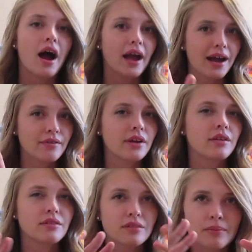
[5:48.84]
I
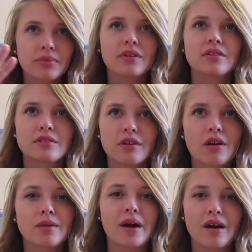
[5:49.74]
have something to
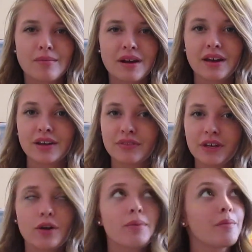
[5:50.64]
talk about on my next
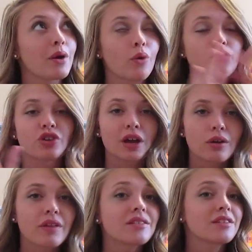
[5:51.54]
video about my whole
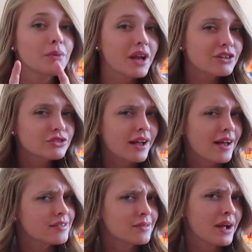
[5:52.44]
channel that someone actually
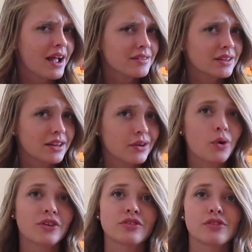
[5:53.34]
asked in my Ask a Dare
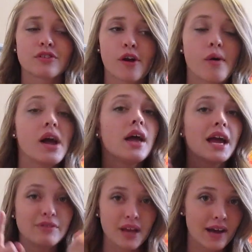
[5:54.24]
questions. So
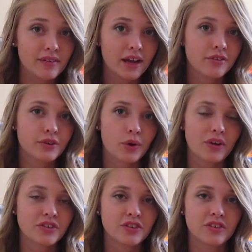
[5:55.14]
if you haven't asked your
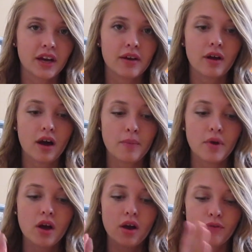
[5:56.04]
questions yet
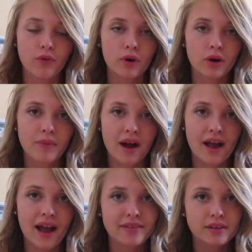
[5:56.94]
for
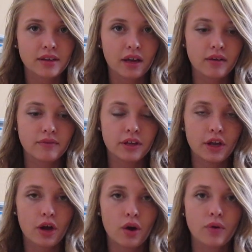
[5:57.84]
my Ask a Dare
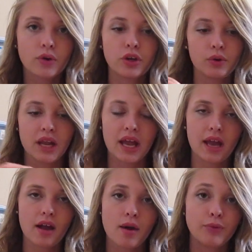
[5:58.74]
video
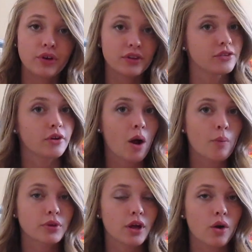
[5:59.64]
Q&A, you can still
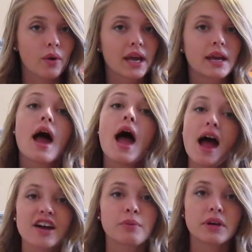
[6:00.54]
comment below and
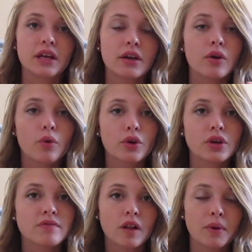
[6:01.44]
ask one here, or
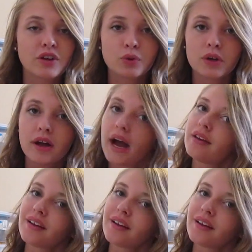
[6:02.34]
you can follow me on Twitter at